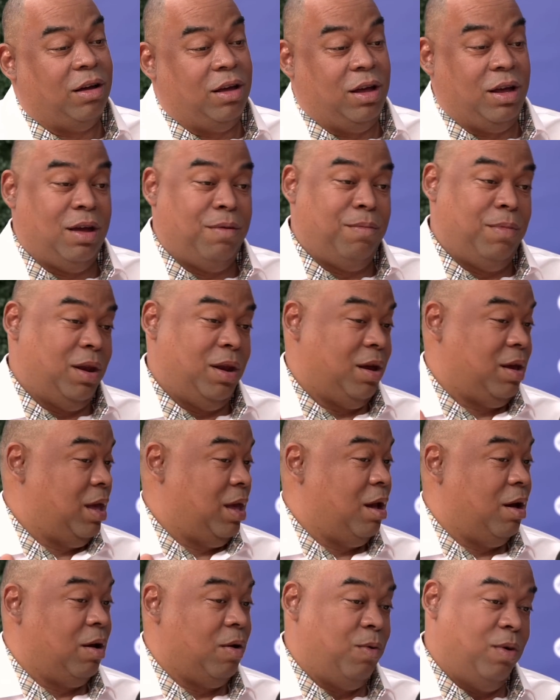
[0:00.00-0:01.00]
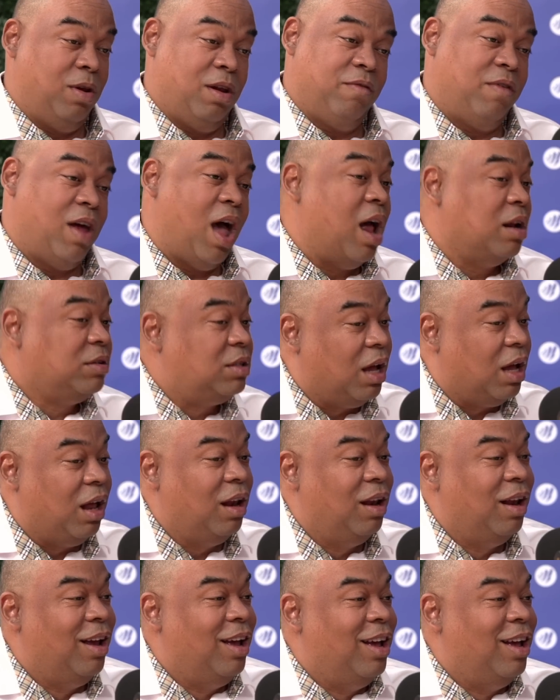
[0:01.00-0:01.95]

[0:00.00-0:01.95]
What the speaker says: You can be the king and queen of dancehall.